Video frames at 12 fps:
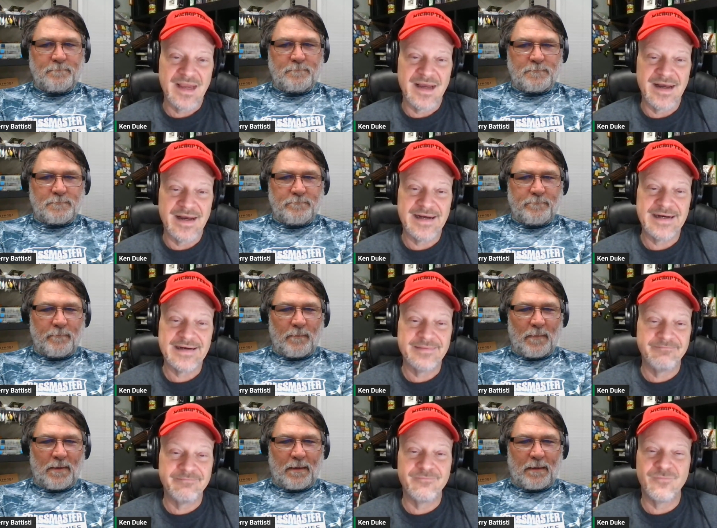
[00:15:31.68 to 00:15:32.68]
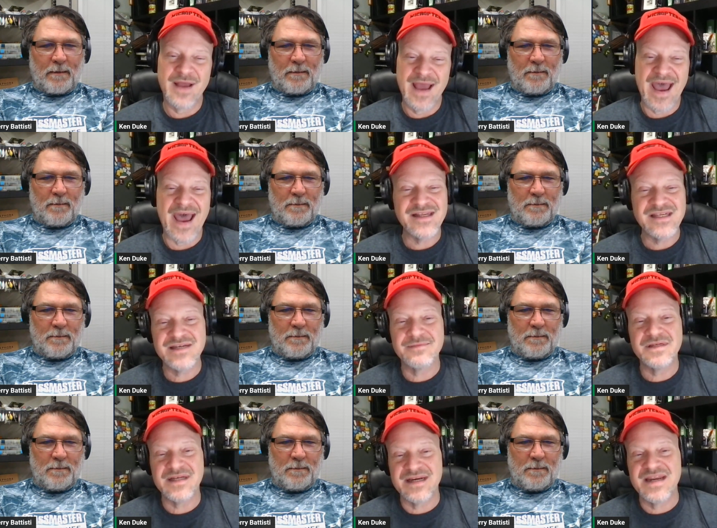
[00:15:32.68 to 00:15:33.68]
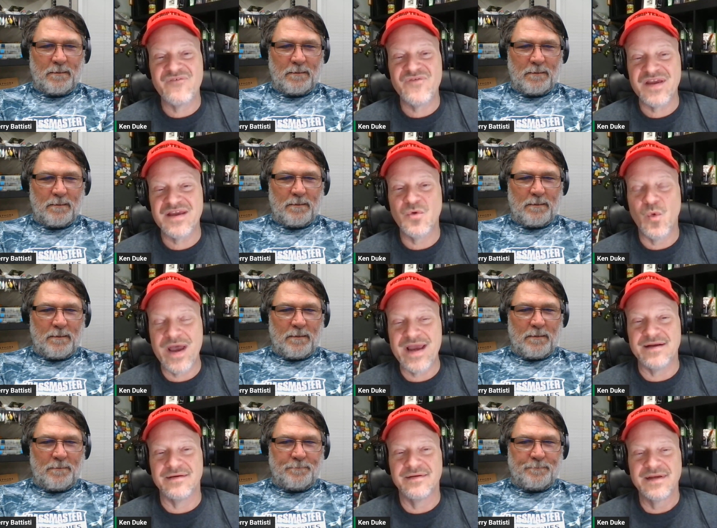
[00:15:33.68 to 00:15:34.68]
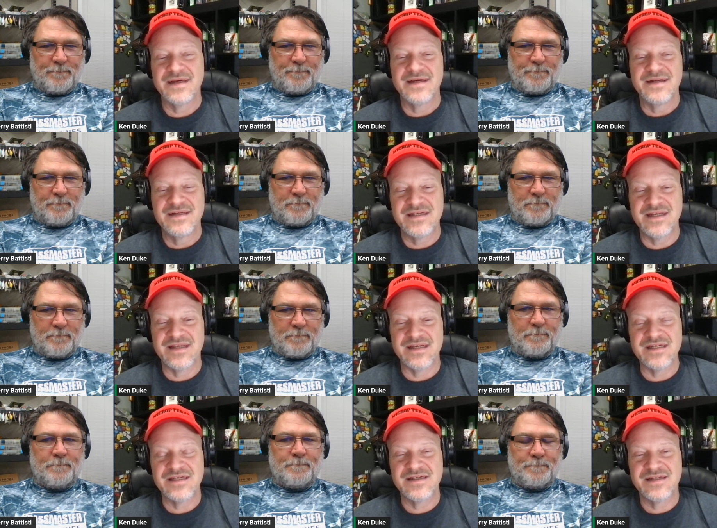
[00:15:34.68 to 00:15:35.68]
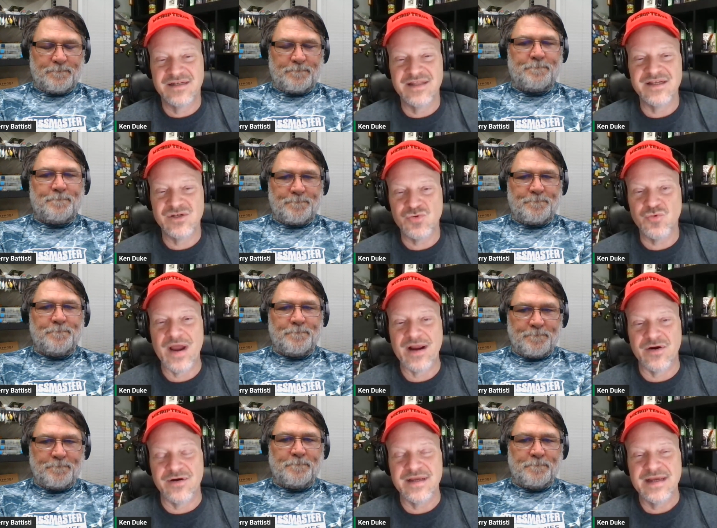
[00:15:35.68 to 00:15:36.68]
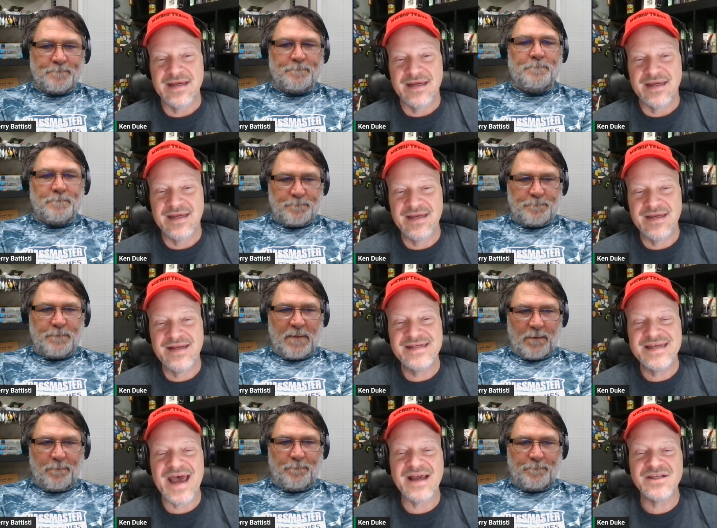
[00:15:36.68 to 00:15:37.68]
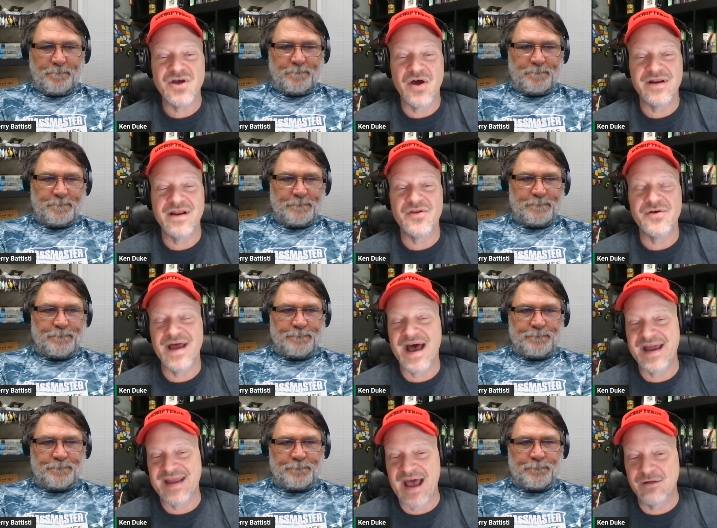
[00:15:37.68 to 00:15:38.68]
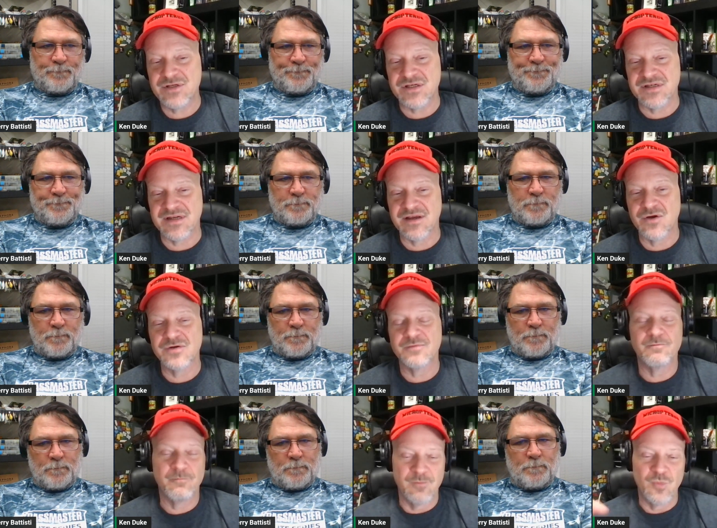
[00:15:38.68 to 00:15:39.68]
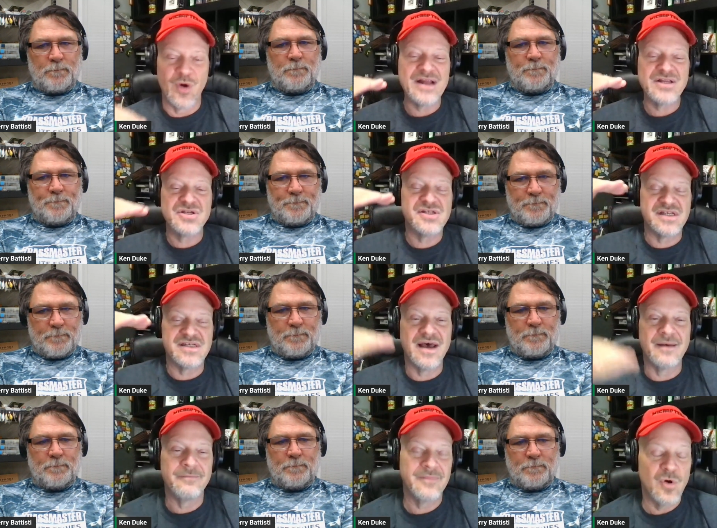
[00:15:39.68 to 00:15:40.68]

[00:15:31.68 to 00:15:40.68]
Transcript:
Speaker 1: uh, adds some significant weight to this to this record. He he tacks yep. on another nine ounces and go ratchets it up